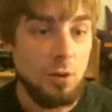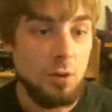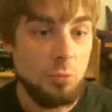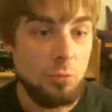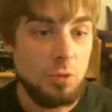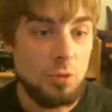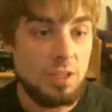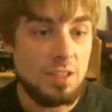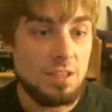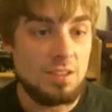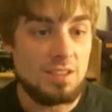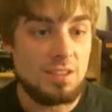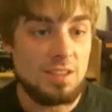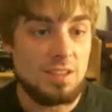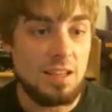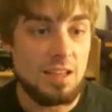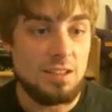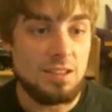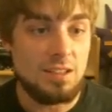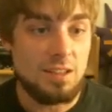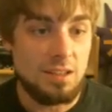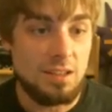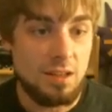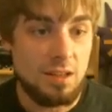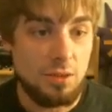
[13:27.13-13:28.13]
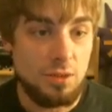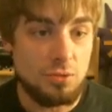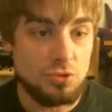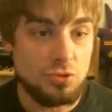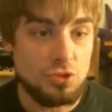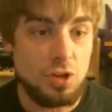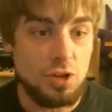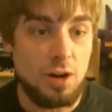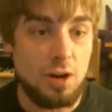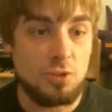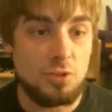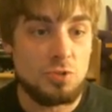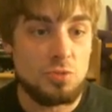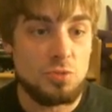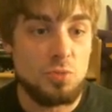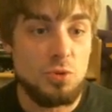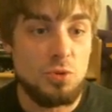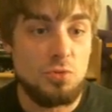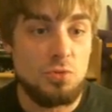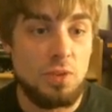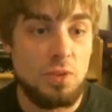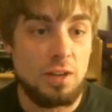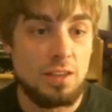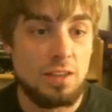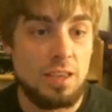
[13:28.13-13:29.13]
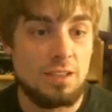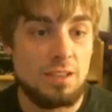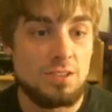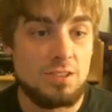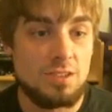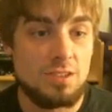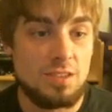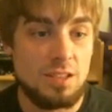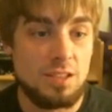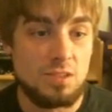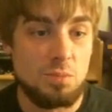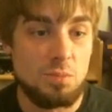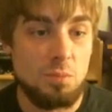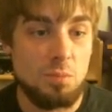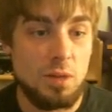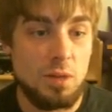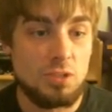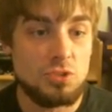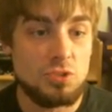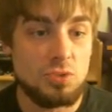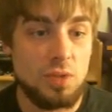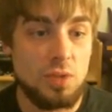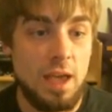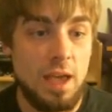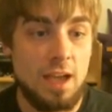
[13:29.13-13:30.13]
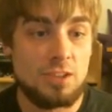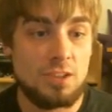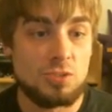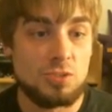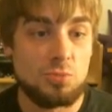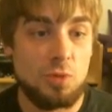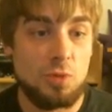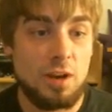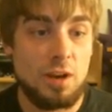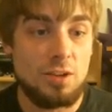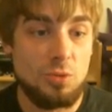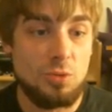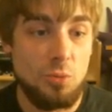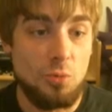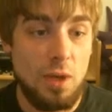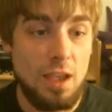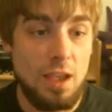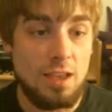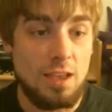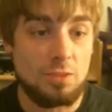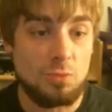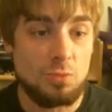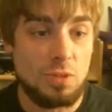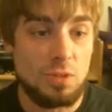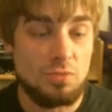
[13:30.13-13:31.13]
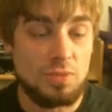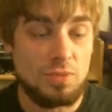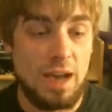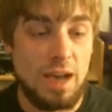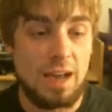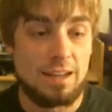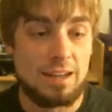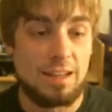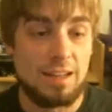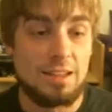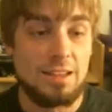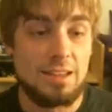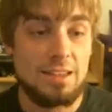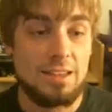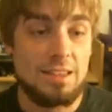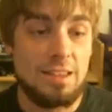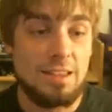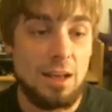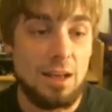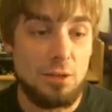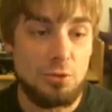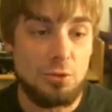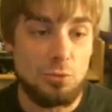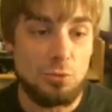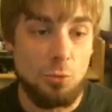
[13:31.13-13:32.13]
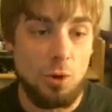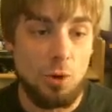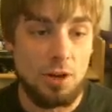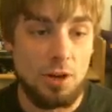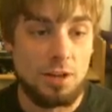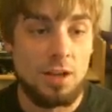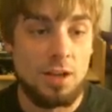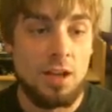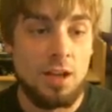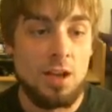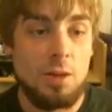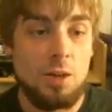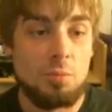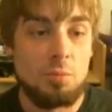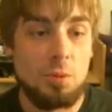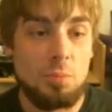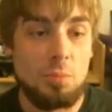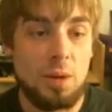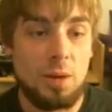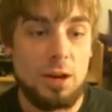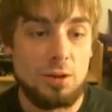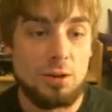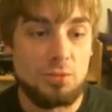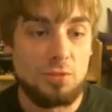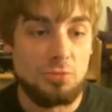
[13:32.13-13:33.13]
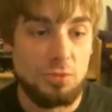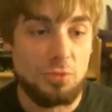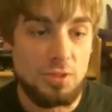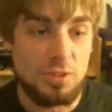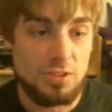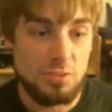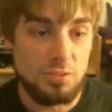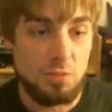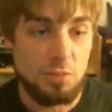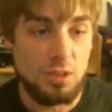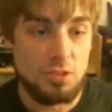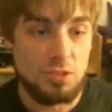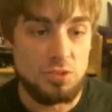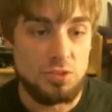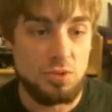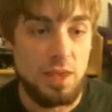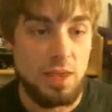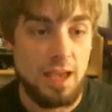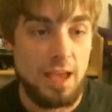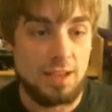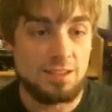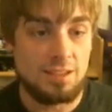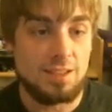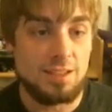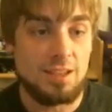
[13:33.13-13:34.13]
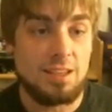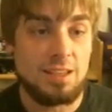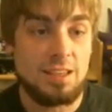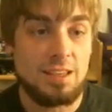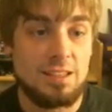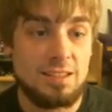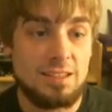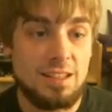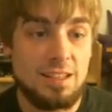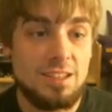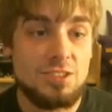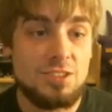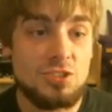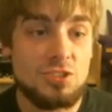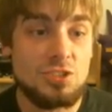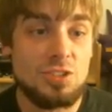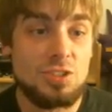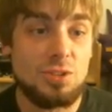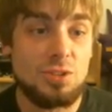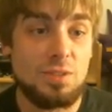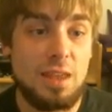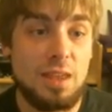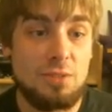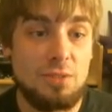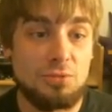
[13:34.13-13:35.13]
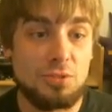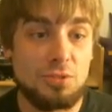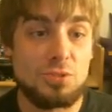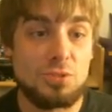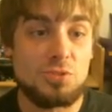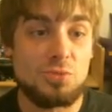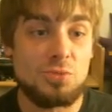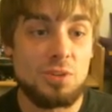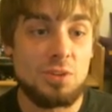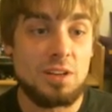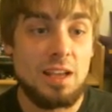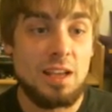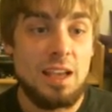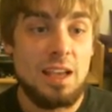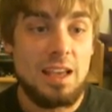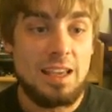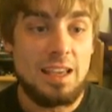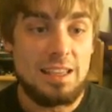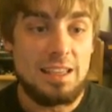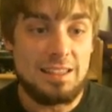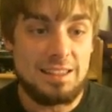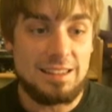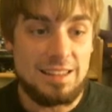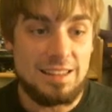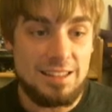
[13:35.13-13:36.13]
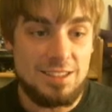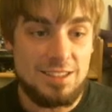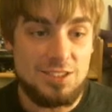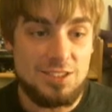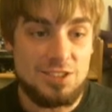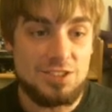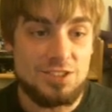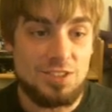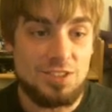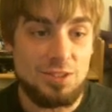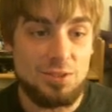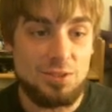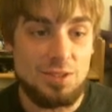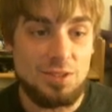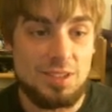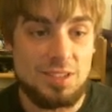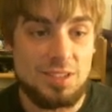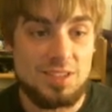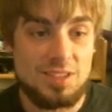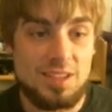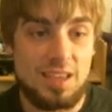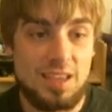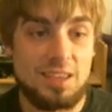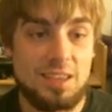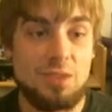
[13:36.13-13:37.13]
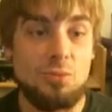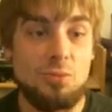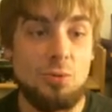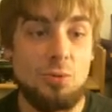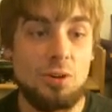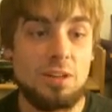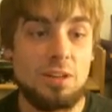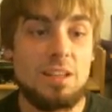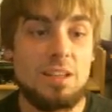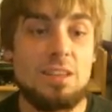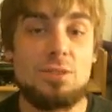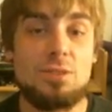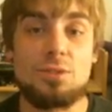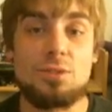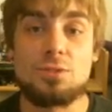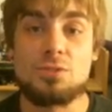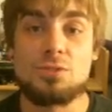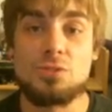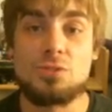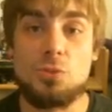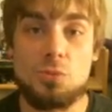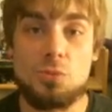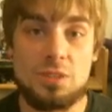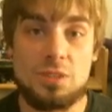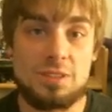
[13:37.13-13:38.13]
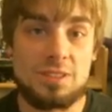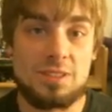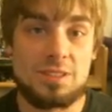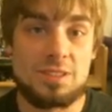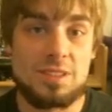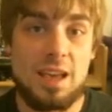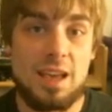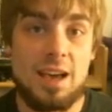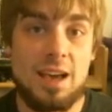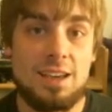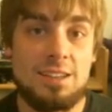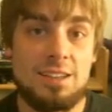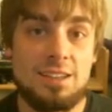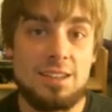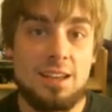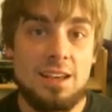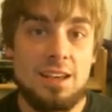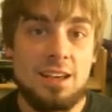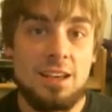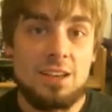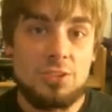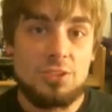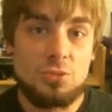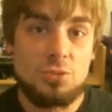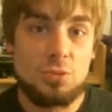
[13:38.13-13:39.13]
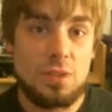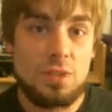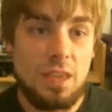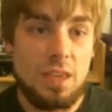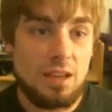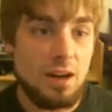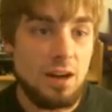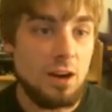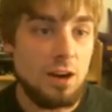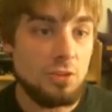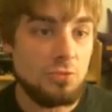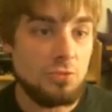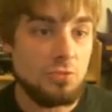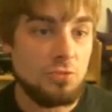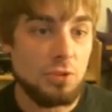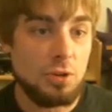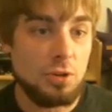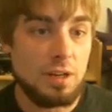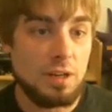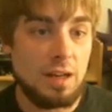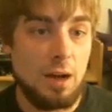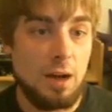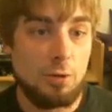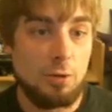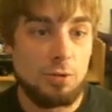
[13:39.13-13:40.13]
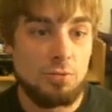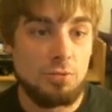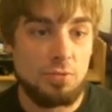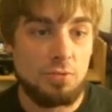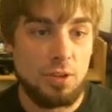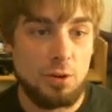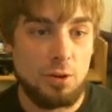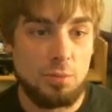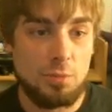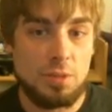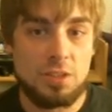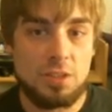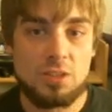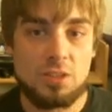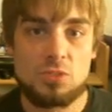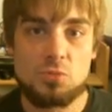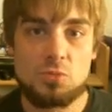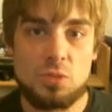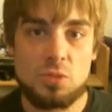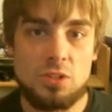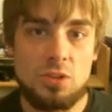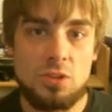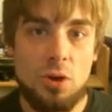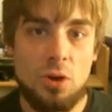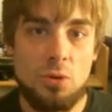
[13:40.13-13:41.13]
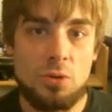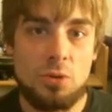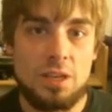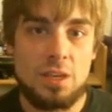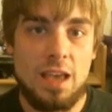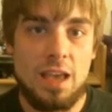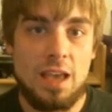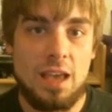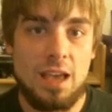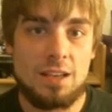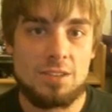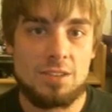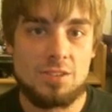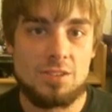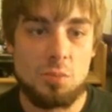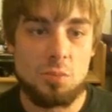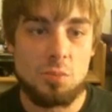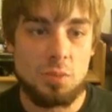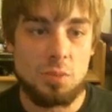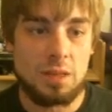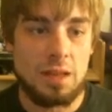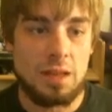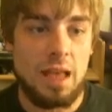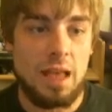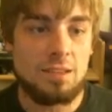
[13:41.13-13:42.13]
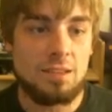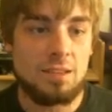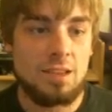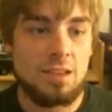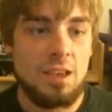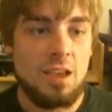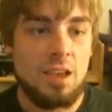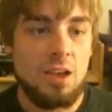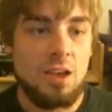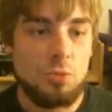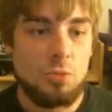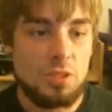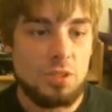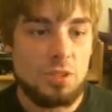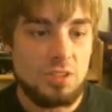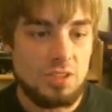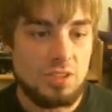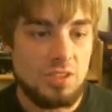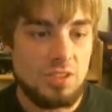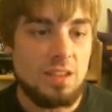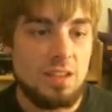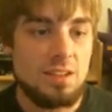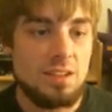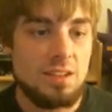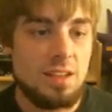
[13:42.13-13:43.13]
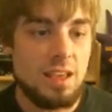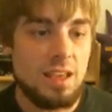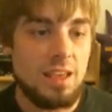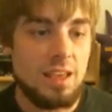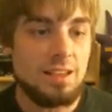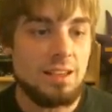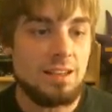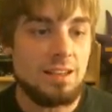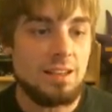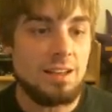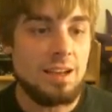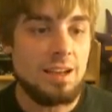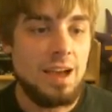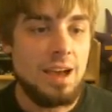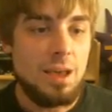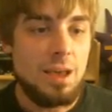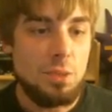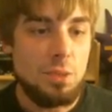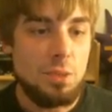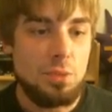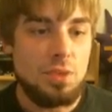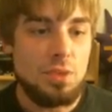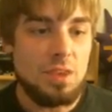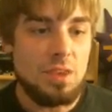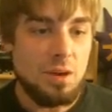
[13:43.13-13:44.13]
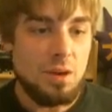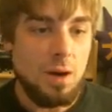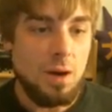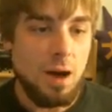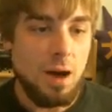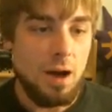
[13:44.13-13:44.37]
We can send in another charge move against this Munchlax right away, and we've got another one prepared for this Munchlax. He didn't shield that first one, he didn't shield the second one either, so we decide to get our Furret out of there because we know he has the Banette. We send in the